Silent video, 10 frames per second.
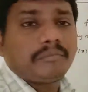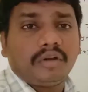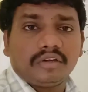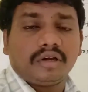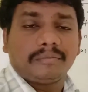
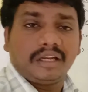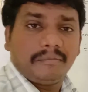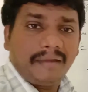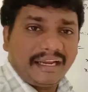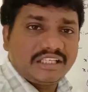
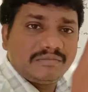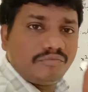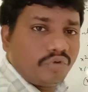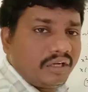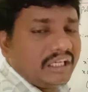polynomial.
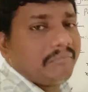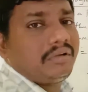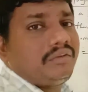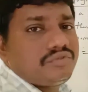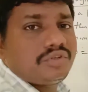Maximum 1
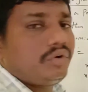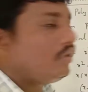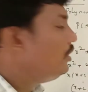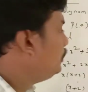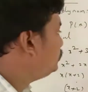number of
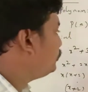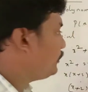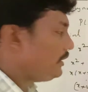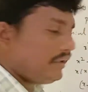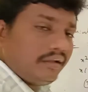zero so
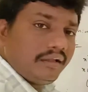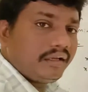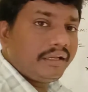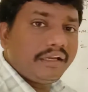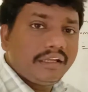for a
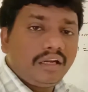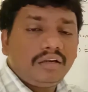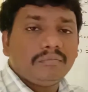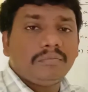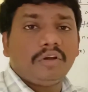
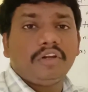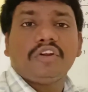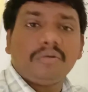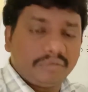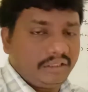linear
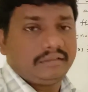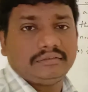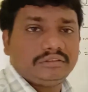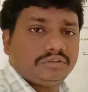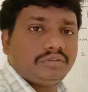
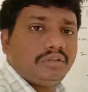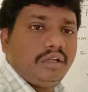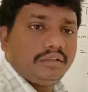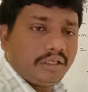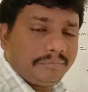polynomial. So
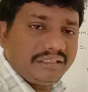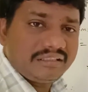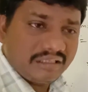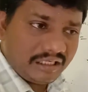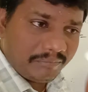that
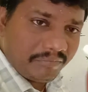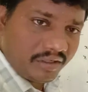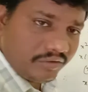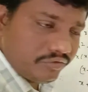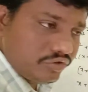means number
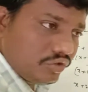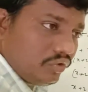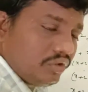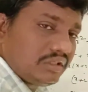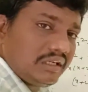of
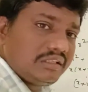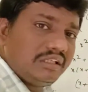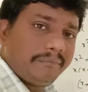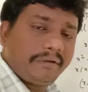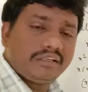zeros is
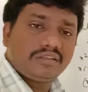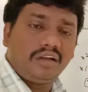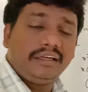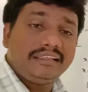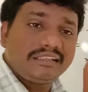depends
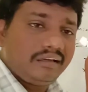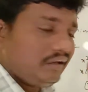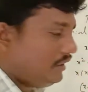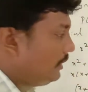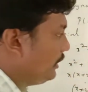on
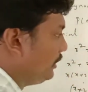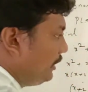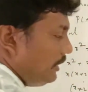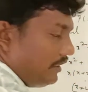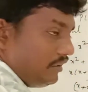its
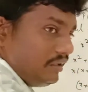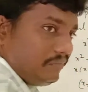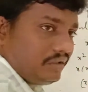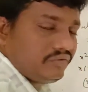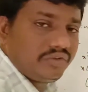degree.
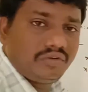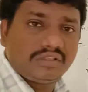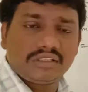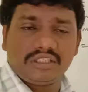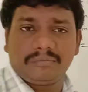Number of
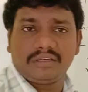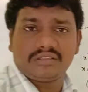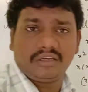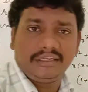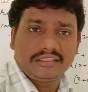zeros is
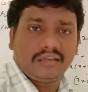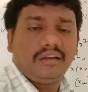depends on its